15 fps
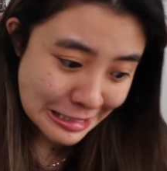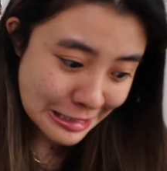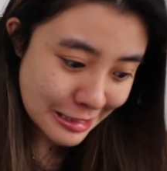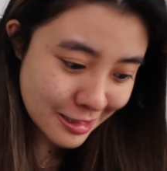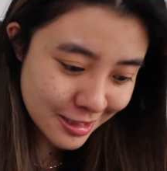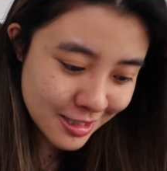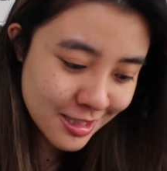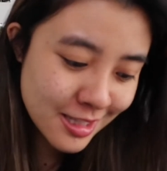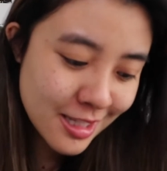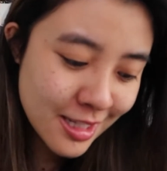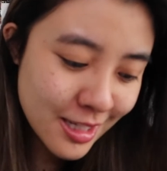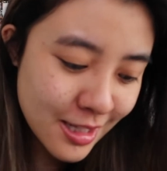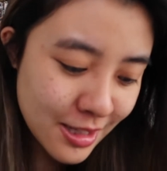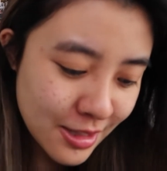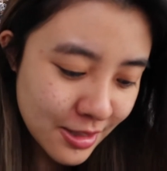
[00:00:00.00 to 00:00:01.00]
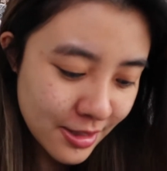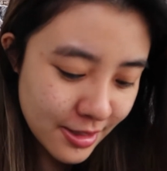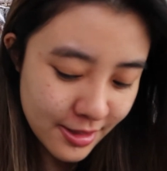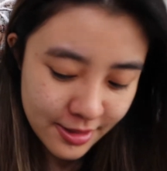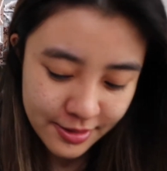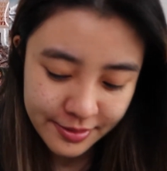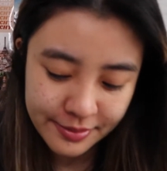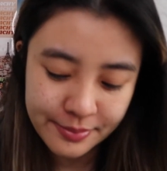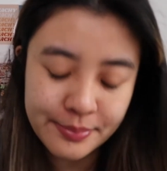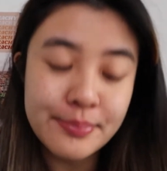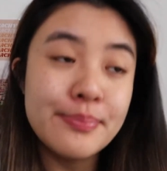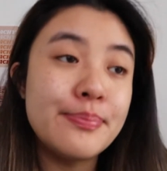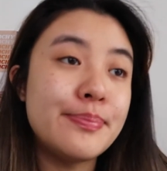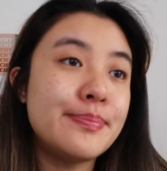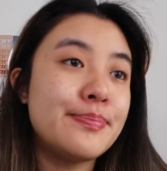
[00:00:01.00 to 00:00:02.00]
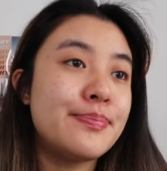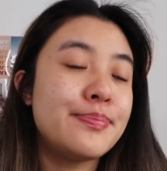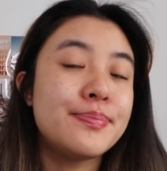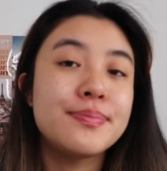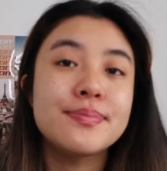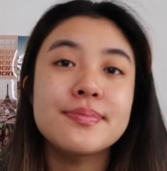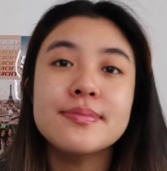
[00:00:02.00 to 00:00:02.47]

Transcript: Nothing is said.